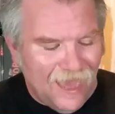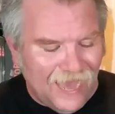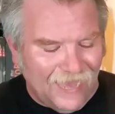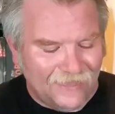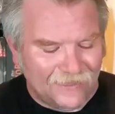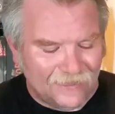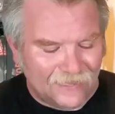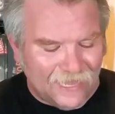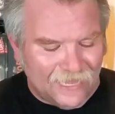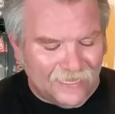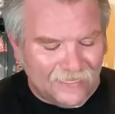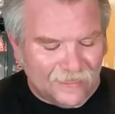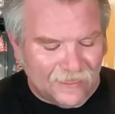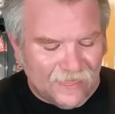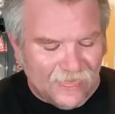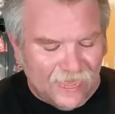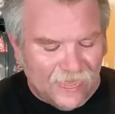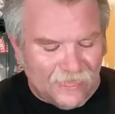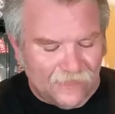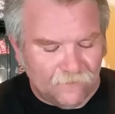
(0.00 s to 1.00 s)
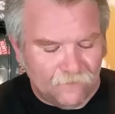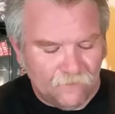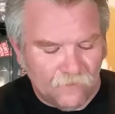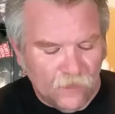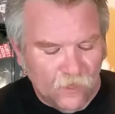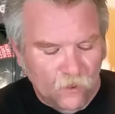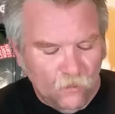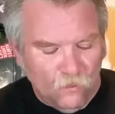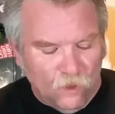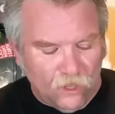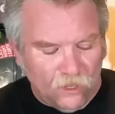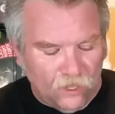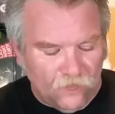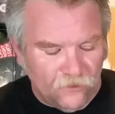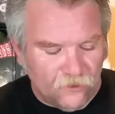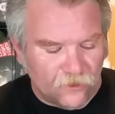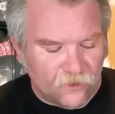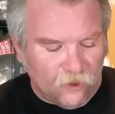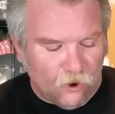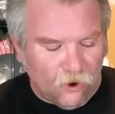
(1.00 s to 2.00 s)
I like that. While
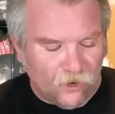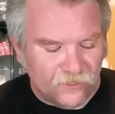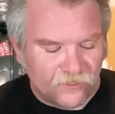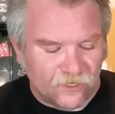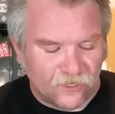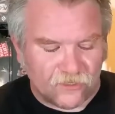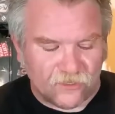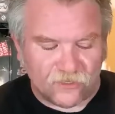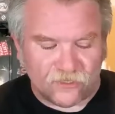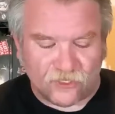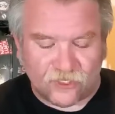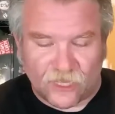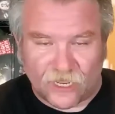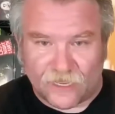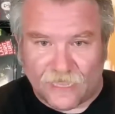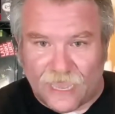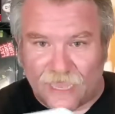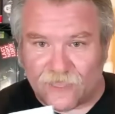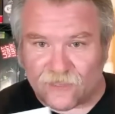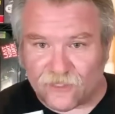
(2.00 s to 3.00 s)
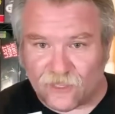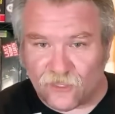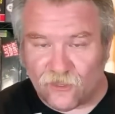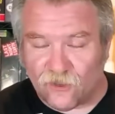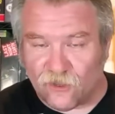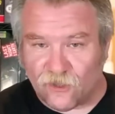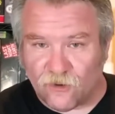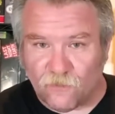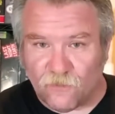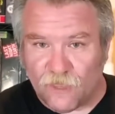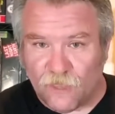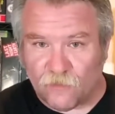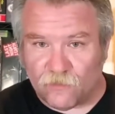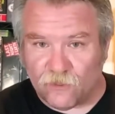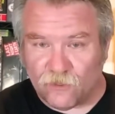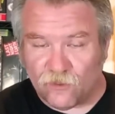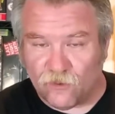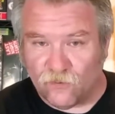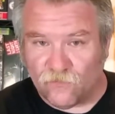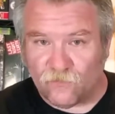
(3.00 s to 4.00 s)
other cards, such as check exit, you're going to be able
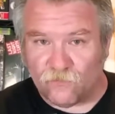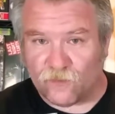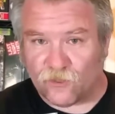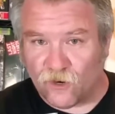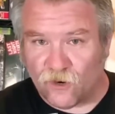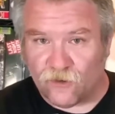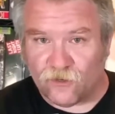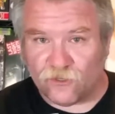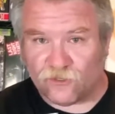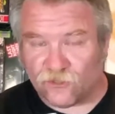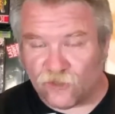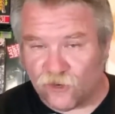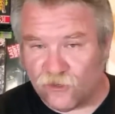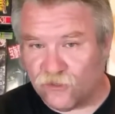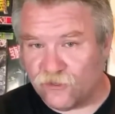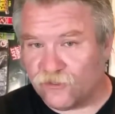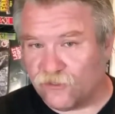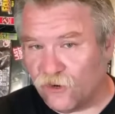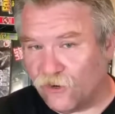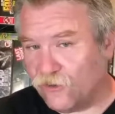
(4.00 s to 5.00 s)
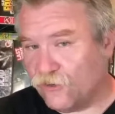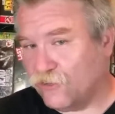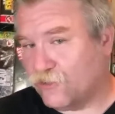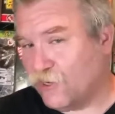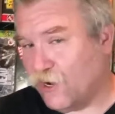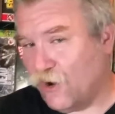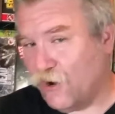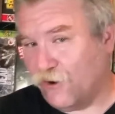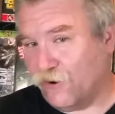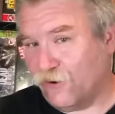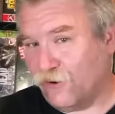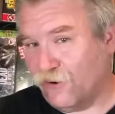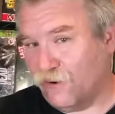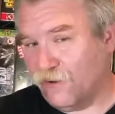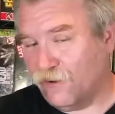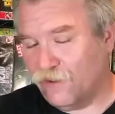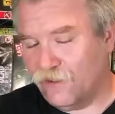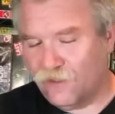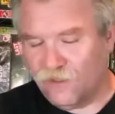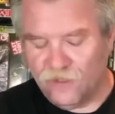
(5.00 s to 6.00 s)
to do from turn to turn to turn to turn.
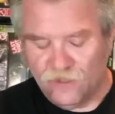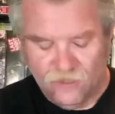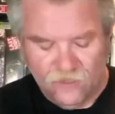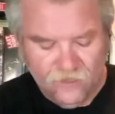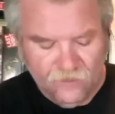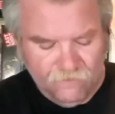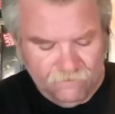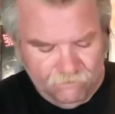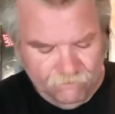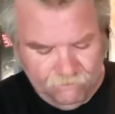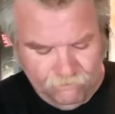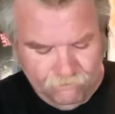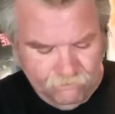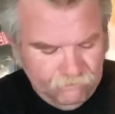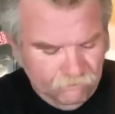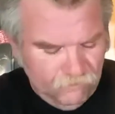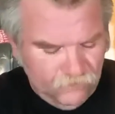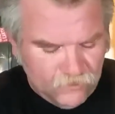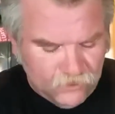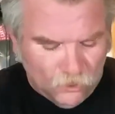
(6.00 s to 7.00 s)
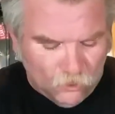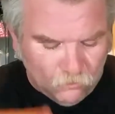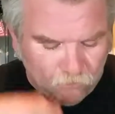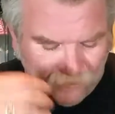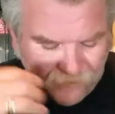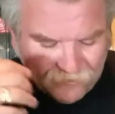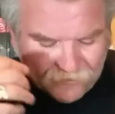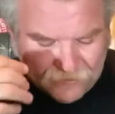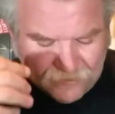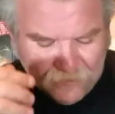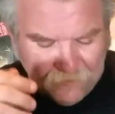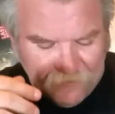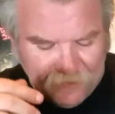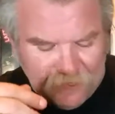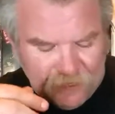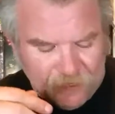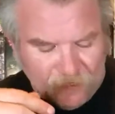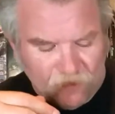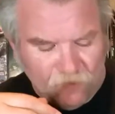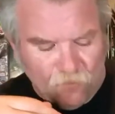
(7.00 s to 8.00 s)
So by
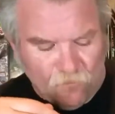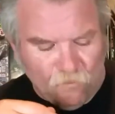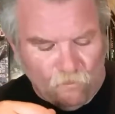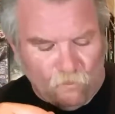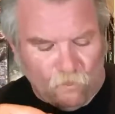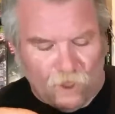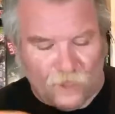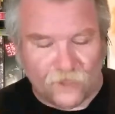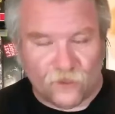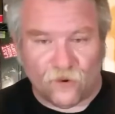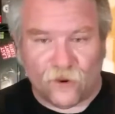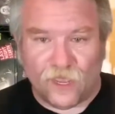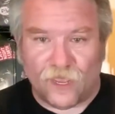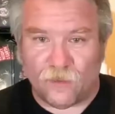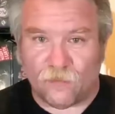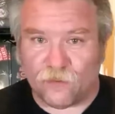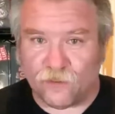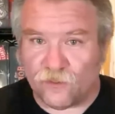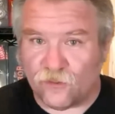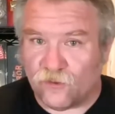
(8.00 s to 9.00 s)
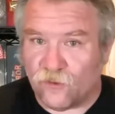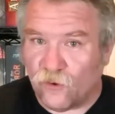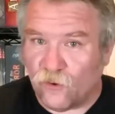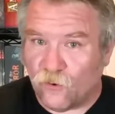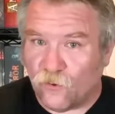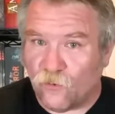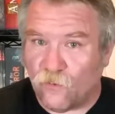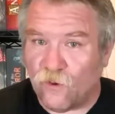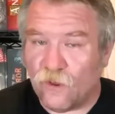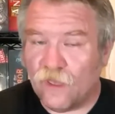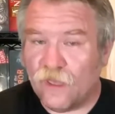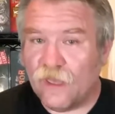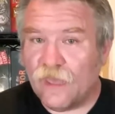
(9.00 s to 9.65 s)
limiting what you're able to do,